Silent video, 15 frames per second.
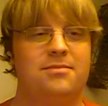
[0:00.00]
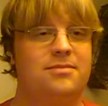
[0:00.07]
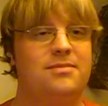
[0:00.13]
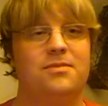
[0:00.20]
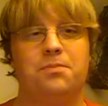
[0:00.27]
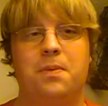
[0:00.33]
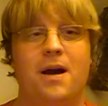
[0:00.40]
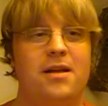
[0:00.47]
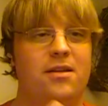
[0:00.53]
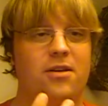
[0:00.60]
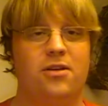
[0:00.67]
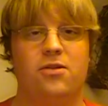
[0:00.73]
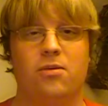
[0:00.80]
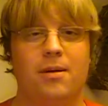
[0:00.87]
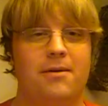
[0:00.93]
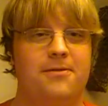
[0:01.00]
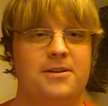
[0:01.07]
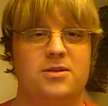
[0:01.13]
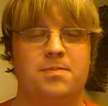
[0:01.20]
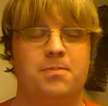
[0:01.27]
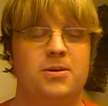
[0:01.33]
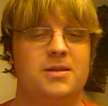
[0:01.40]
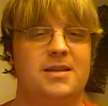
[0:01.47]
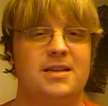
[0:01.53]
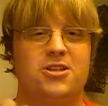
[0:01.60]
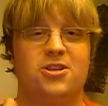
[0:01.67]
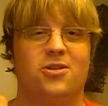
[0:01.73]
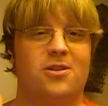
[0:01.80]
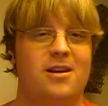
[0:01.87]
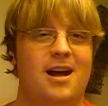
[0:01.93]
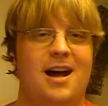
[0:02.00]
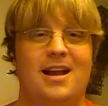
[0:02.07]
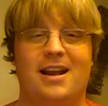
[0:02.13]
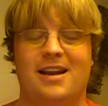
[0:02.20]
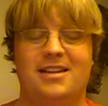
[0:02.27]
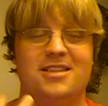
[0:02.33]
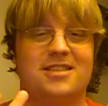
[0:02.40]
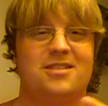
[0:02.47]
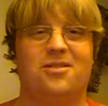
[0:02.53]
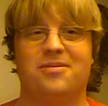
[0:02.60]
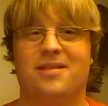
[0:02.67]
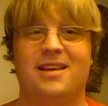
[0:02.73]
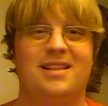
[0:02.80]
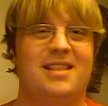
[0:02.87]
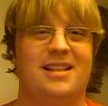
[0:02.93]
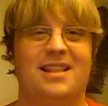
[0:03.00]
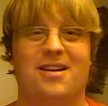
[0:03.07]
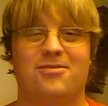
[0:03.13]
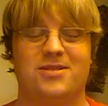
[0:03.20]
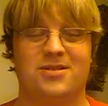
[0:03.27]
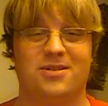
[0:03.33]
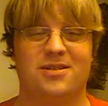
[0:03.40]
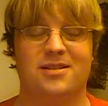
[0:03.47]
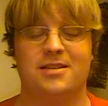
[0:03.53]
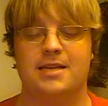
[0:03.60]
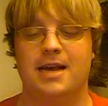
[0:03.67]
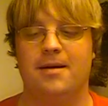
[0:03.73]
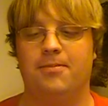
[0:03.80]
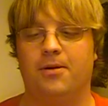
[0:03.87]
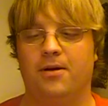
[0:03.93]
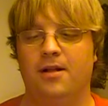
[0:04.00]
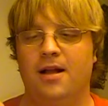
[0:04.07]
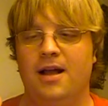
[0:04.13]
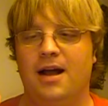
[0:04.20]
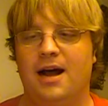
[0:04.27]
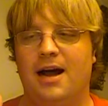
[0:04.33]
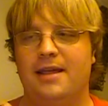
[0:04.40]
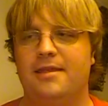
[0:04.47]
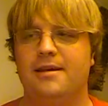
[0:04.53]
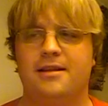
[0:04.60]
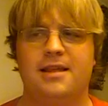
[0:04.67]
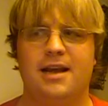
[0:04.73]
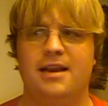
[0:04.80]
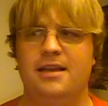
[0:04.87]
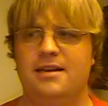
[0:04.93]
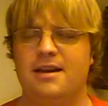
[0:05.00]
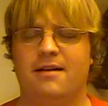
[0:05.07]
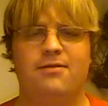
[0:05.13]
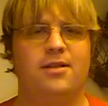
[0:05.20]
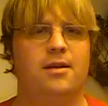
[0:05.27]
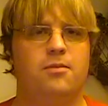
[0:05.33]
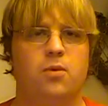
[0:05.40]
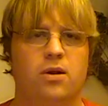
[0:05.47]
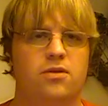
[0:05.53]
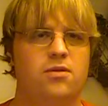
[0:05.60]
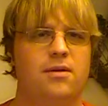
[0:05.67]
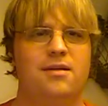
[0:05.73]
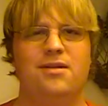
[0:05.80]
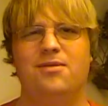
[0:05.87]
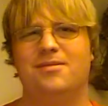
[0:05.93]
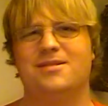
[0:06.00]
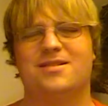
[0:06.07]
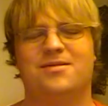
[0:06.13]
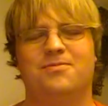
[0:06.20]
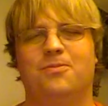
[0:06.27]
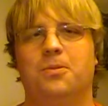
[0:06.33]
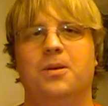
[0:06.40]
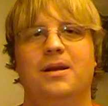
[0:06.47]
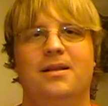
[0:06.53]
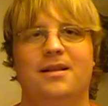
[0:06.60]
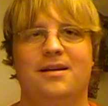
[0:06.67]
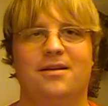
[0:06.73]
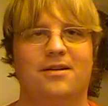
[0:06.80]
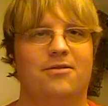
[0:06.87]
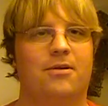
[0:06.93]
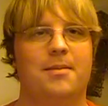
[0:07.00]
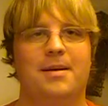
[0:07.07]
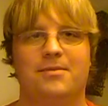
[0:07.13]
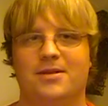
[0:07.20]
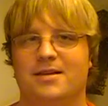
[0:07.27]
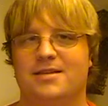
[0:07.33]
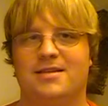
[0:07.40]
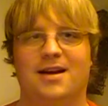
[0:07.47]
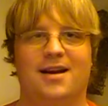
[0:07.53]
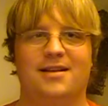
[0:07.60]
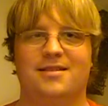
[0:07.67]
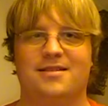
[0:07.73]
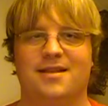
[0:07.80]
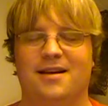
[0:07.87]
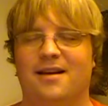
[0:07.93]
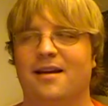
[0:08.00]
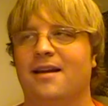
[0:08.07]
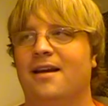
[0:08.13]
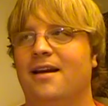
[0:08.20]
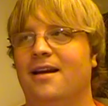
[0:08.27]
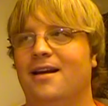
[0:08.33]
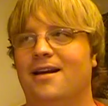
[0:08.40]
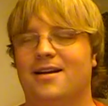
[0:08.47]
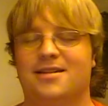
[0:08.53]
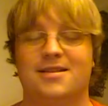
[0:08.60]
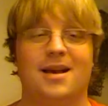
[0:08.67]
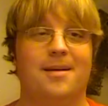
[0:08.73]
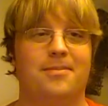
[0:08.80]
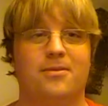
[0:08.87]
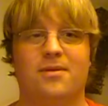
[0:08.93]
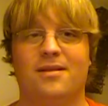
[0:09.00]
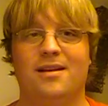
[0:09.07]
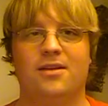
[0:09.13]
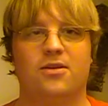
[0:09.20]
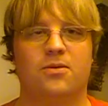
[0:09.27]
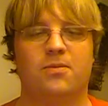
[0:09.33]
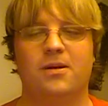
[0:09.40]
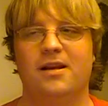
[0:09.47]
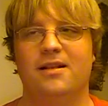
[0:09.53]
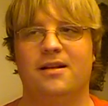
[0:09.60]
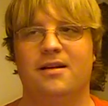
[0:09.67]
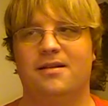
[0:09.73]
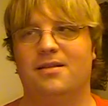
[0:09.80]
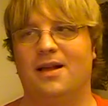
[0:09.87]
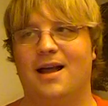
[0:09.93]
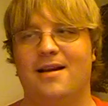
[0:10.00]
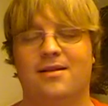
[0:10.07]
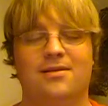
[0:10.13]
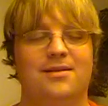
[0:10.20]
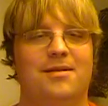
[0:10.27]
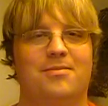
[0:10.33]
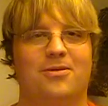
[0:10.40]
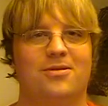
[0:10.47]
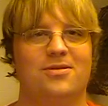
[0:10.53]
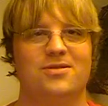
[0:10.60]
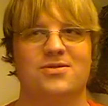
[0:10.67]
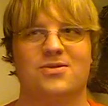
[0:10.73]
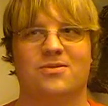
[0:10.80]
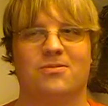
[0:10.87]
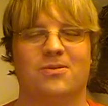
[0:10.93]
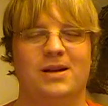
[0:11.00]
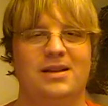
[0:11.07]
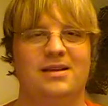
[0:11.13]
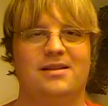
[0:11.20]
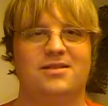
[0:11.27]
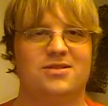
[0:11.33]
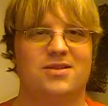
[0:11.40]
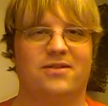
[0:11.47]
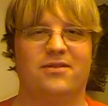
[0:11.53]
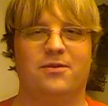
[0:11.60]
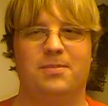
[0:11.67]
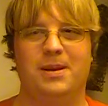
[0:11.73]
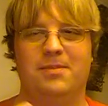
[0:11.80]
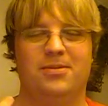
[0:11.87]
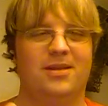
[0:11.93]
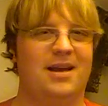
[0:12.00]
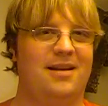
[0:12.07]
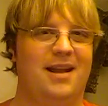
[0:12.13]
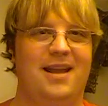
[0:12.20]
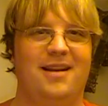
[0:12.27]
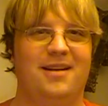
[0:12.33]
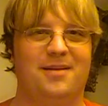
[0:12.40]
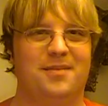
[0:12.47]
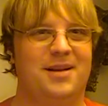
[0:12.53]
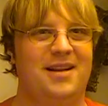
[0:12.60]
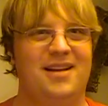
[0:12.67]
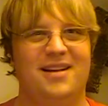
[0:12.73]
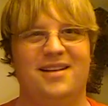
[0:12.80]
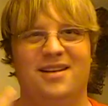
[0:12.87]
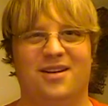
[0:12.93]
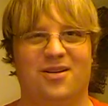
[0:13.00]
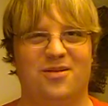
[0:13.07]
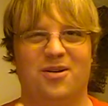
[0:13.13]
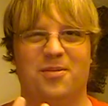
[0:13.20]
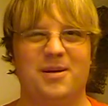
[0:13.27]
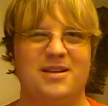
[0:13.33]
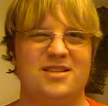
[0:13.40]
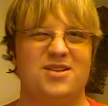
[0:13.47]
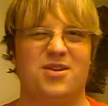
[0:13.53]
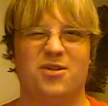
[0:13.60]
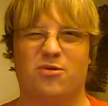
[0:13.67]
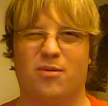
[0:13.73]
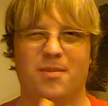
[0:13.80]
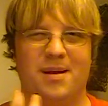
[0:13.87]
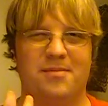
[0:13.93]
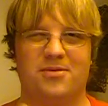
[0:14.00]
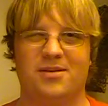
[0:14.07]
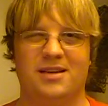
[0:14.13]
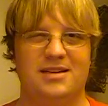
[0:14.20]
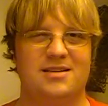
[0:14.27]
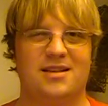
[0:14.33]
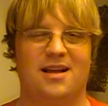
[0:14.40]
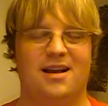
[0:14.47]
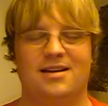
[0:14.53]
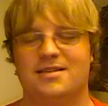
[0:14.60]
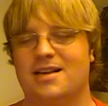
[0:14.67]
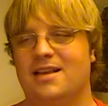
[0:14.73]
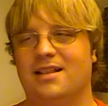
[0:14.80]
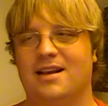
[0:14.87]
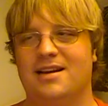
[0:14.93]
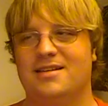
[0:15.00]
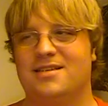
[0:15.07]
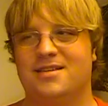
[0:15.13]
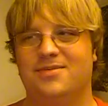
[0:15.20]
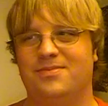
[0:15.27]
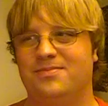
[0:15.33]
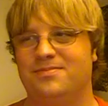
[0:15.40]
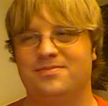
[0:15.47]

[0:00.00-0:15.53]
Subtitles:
whether you agree with his position or not, I just don't think that was a good example. I think that he definitely worked through it. No one's really going to remember the science thing, except either really like liberals or really conservative people that hate him. You know, nobody's going to remember these lines unless